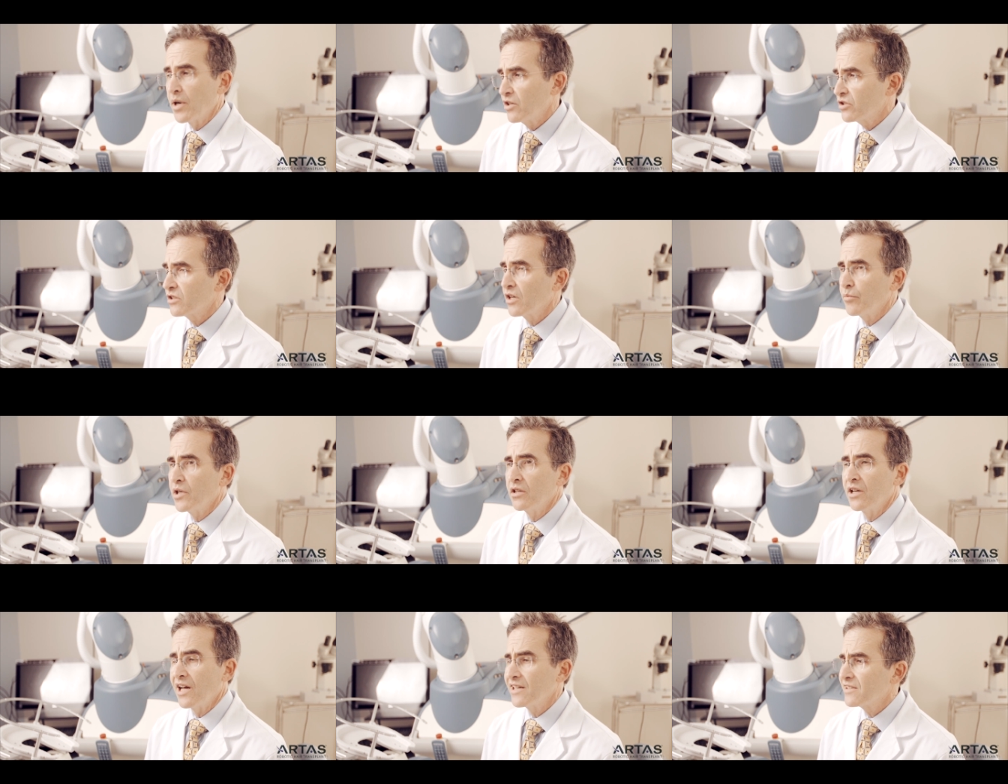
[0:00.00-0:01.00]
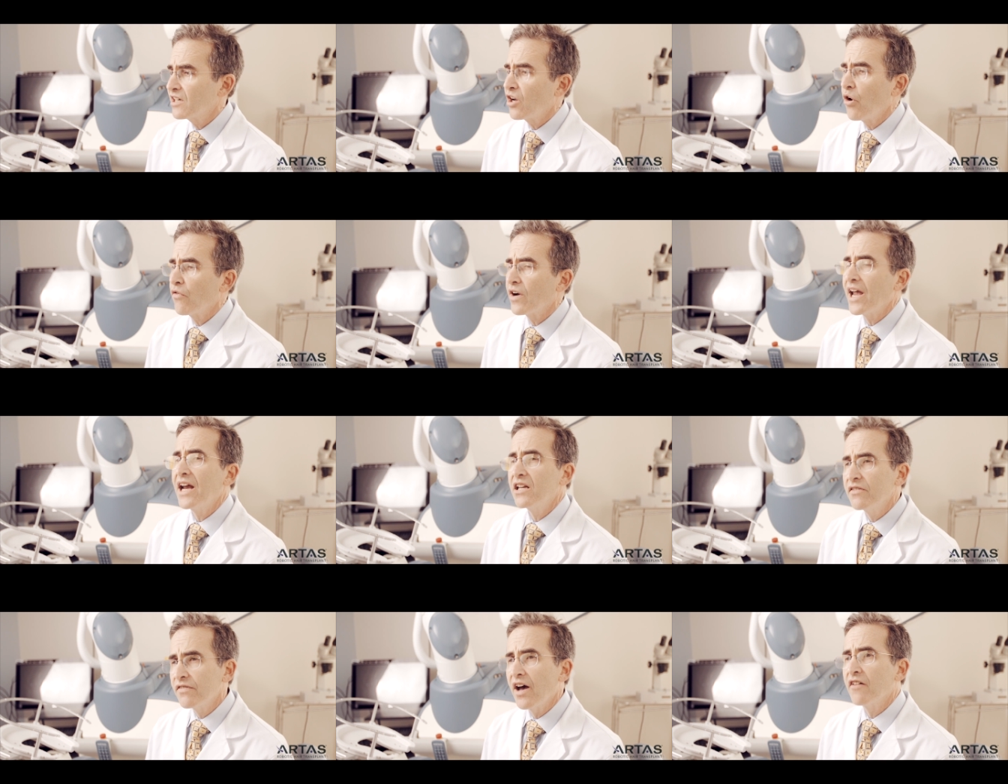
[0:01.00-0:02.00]
Patients come in, and I'd say over
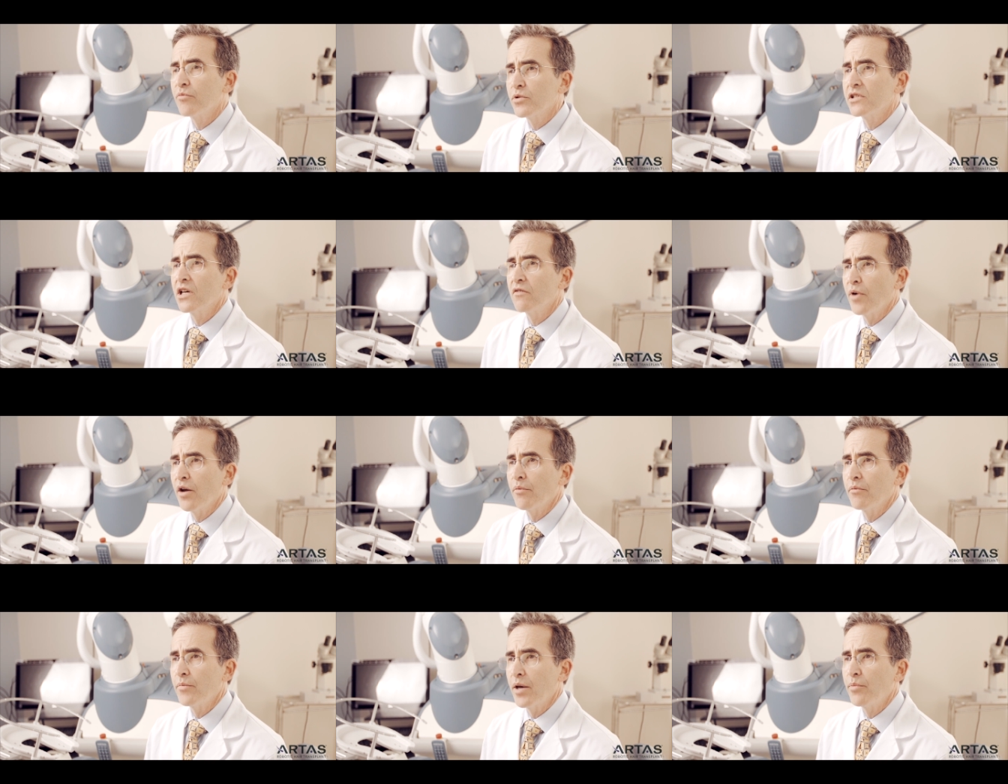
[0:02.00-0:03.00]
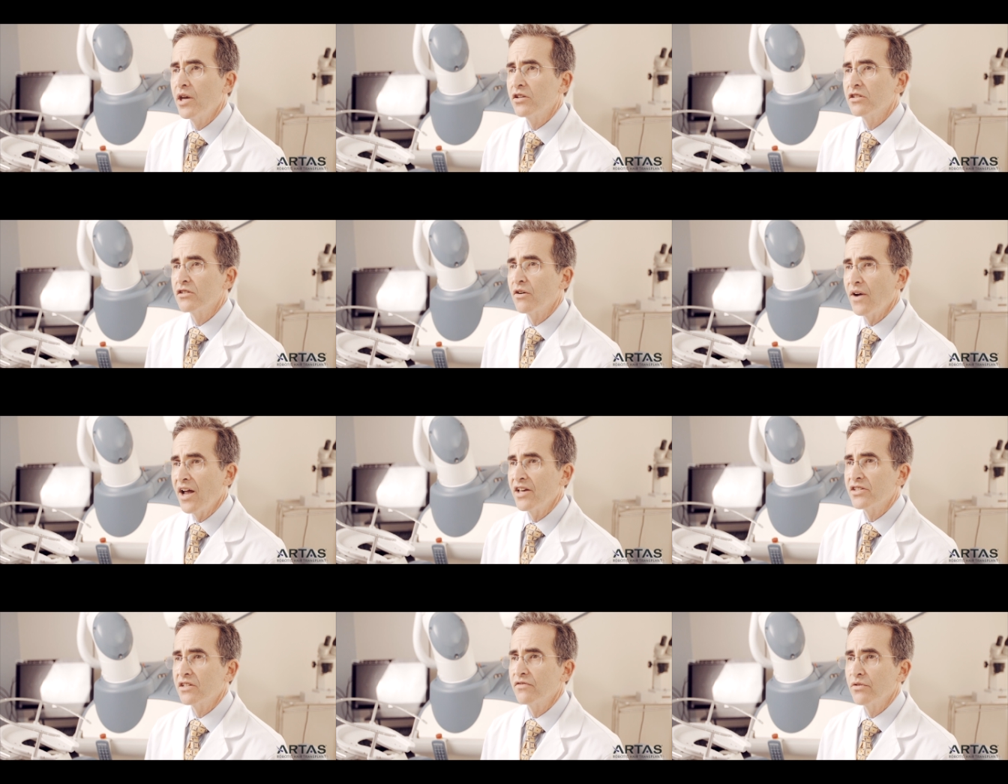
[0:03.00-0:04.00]
85% of my, my patients are
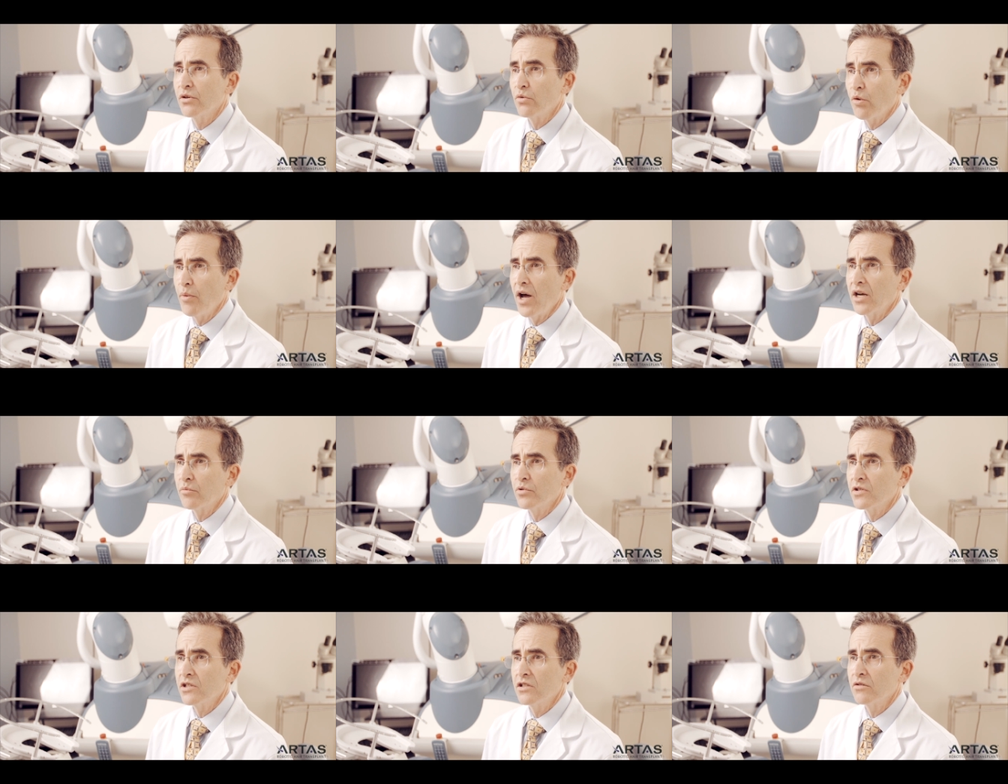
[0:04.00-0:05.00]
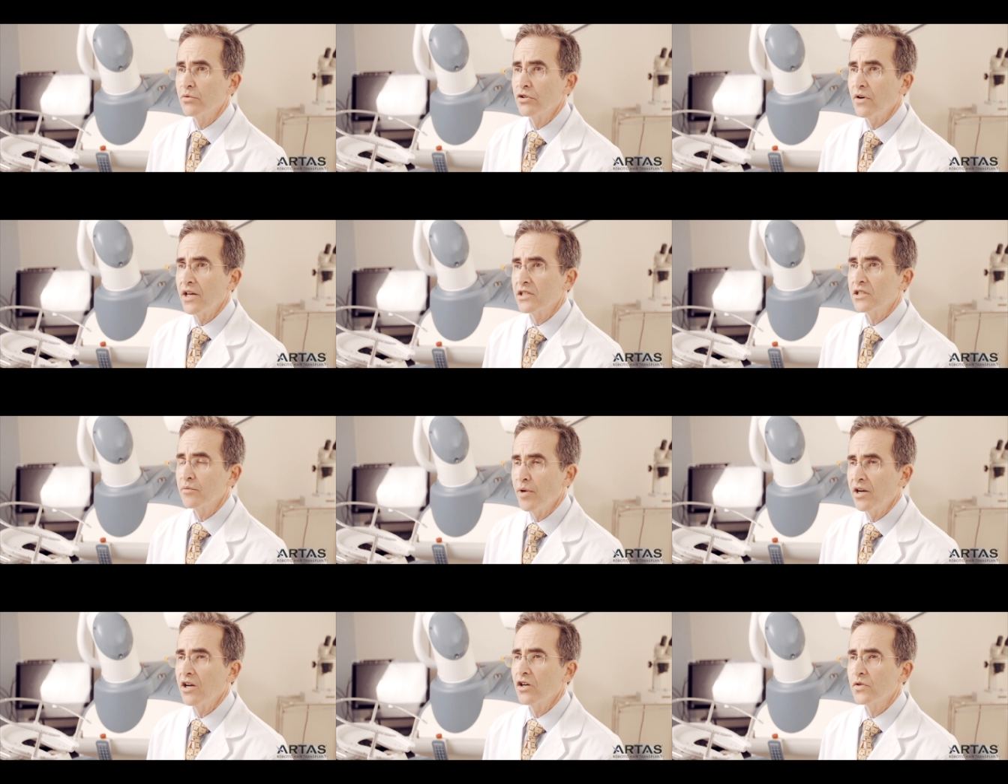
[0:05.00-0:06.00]
asking for the robotic procedure when they're asking
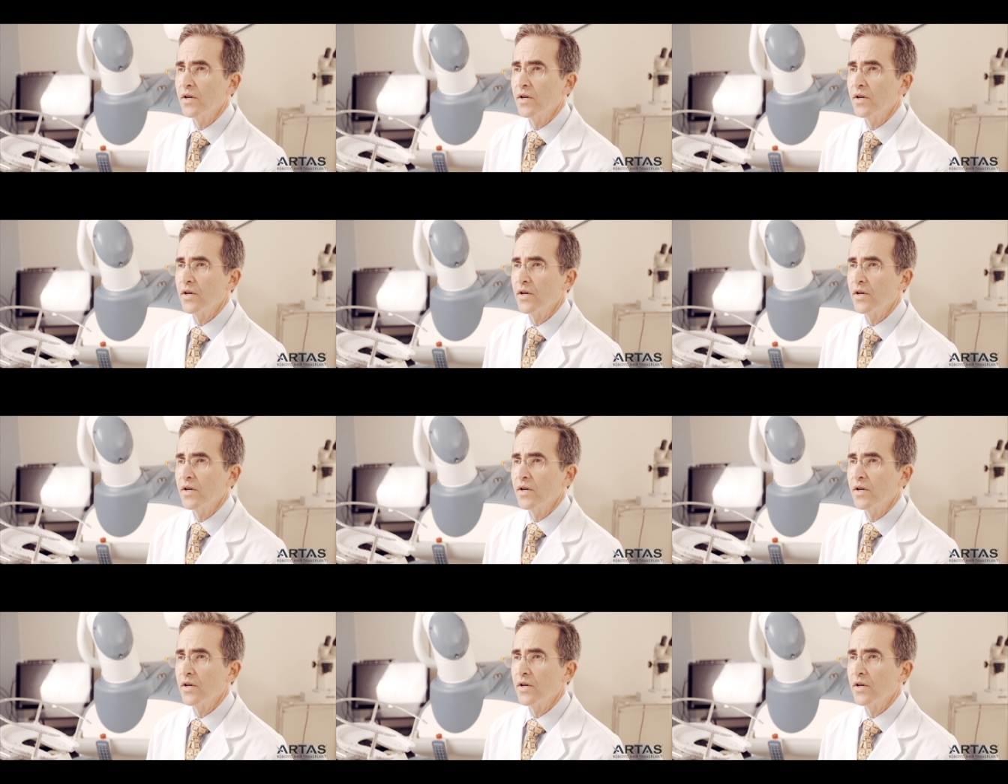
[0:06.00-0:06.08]
about hair